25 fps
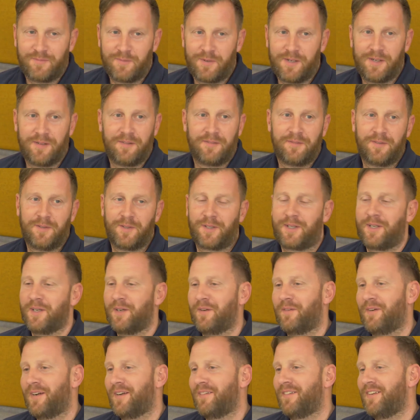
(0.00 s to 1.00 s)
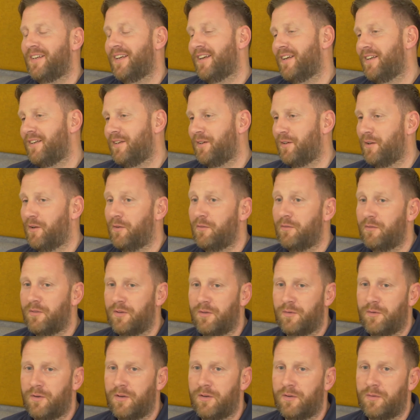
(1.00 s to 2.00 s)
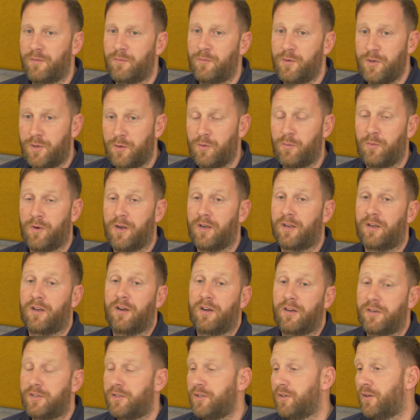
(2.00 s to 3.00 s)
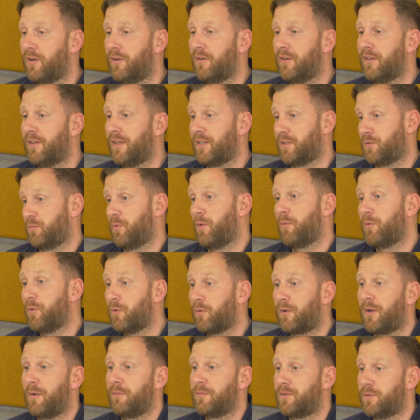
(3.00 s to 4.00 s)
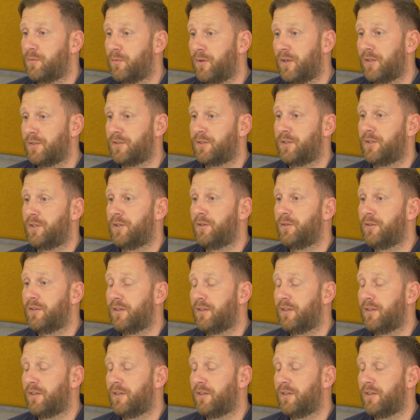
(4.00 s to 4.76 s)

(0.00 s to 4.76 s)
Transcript: Well, looking around, we all work hard, and that's what we all come to work to do.